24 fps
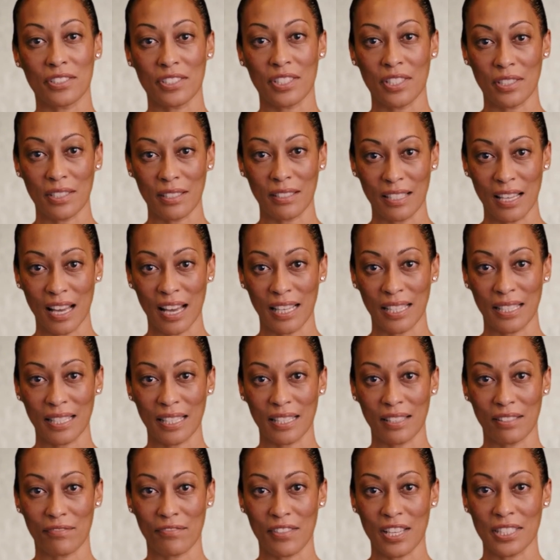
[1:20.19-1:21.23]
to design
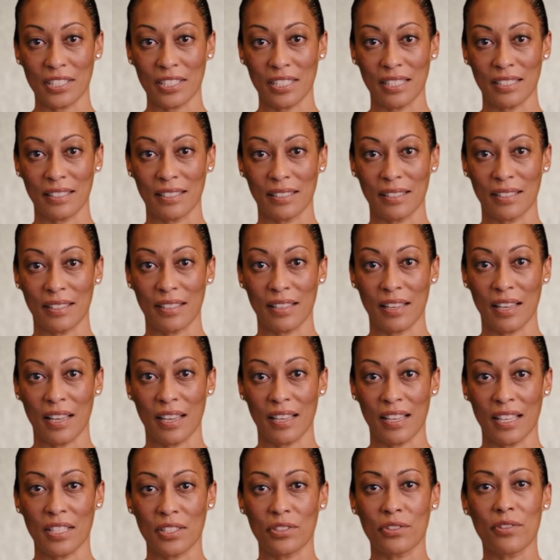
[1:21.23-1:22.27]
interventions
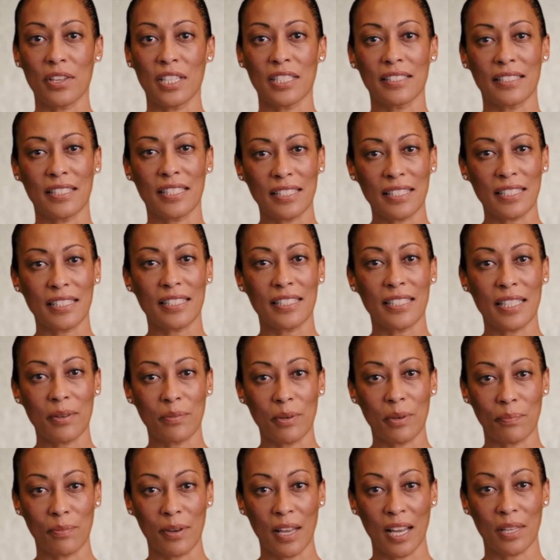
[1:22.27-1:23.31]
that address the
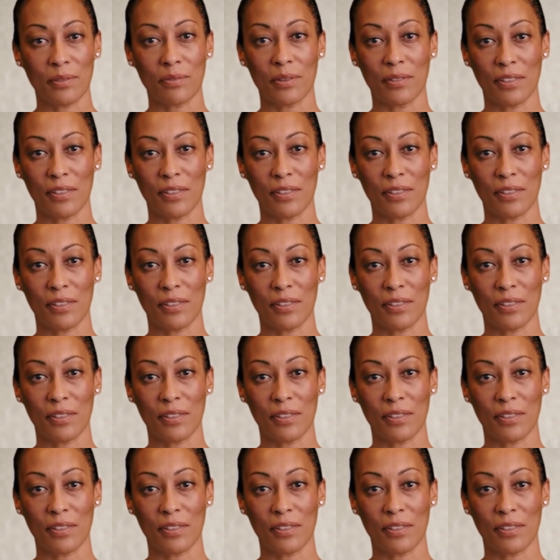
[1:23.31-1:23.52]
systemic problem